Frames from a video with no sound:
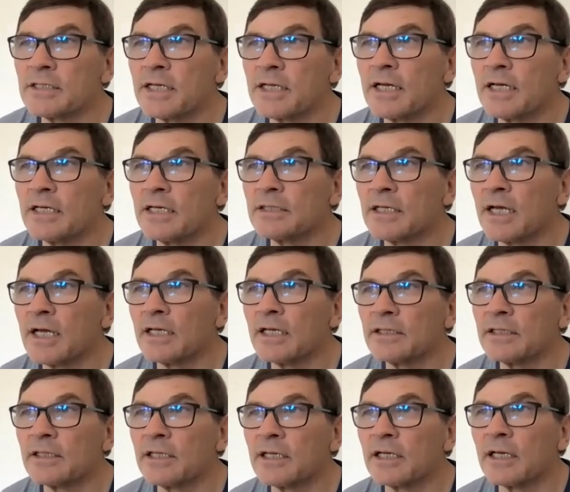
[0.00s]
things and
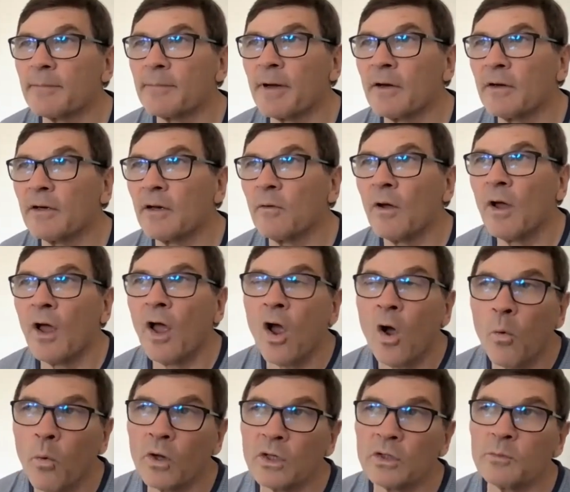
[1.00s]
to think about, you know,
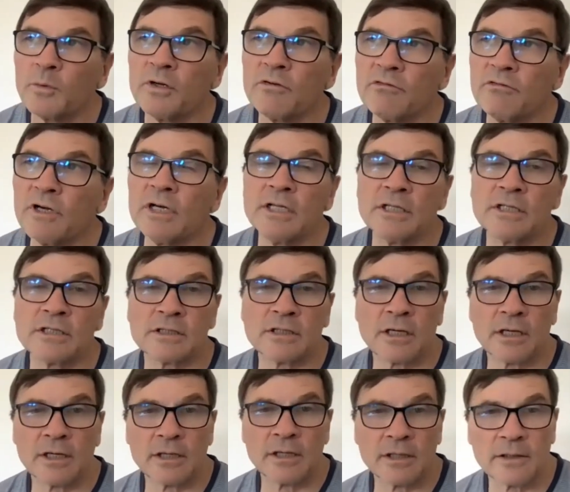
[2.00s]
what do we really
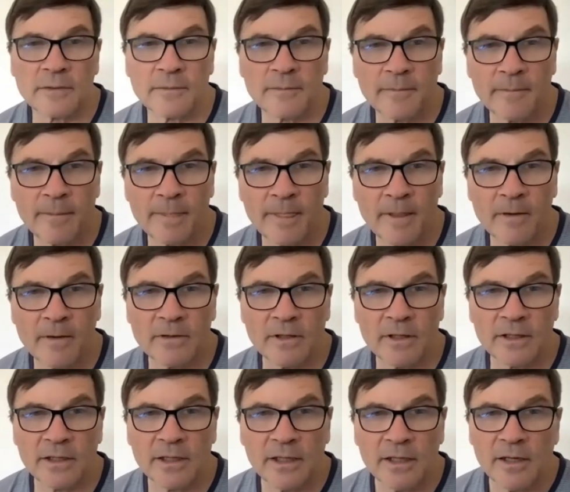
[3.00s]
desire? You know, mm-hmm.
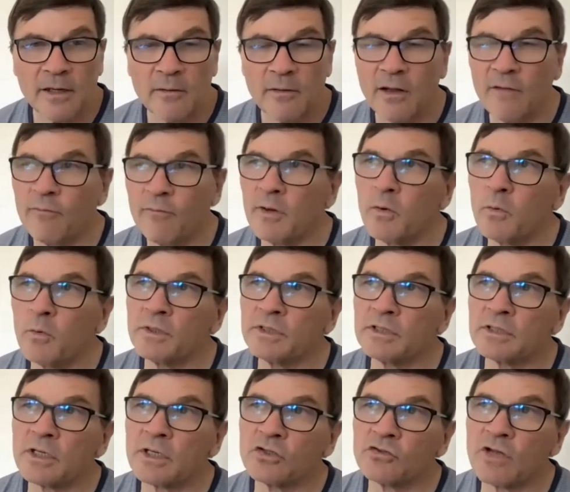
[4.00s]
like if we always
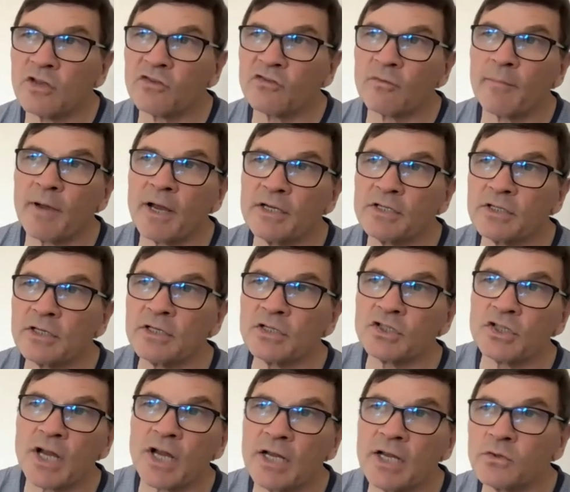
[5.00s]
desire transformation and
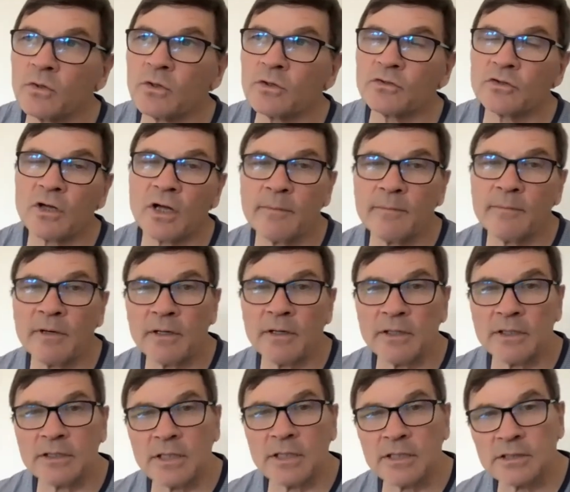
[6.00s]
change all the time, you know,
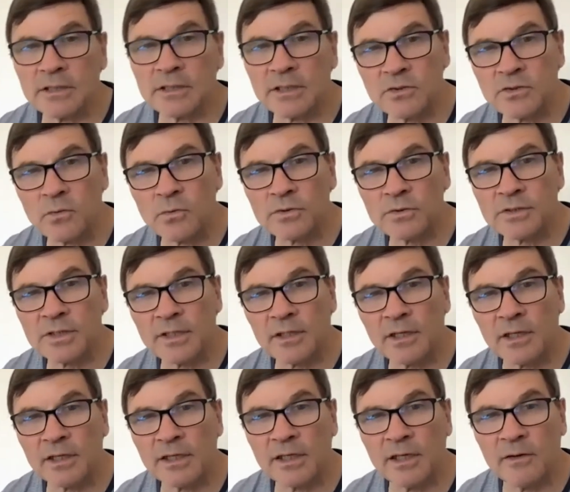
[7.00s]
it's exhausting.
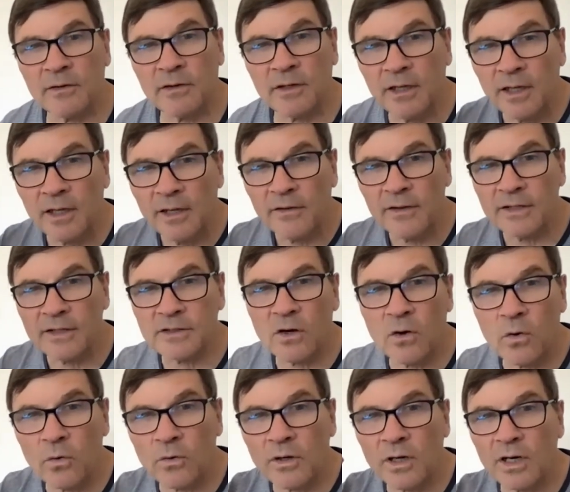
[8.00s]
Like, you know, the, there's a
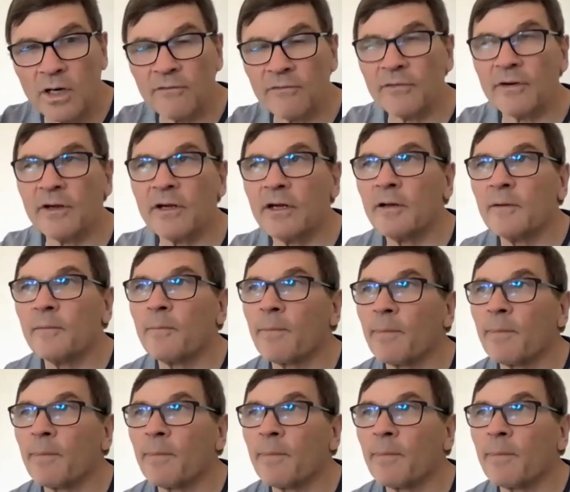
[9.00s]
whole kind of uh,